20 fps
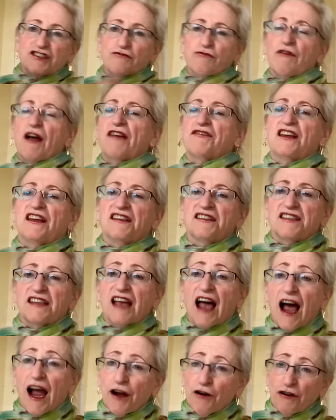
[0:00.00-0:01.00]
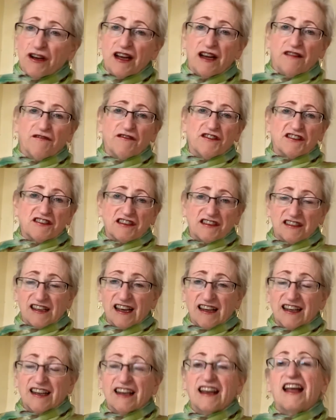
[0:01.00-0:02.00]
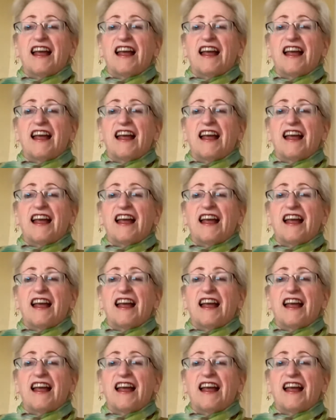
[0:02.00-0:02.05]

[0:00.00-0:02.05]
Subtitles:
throughout the entirety of the stick.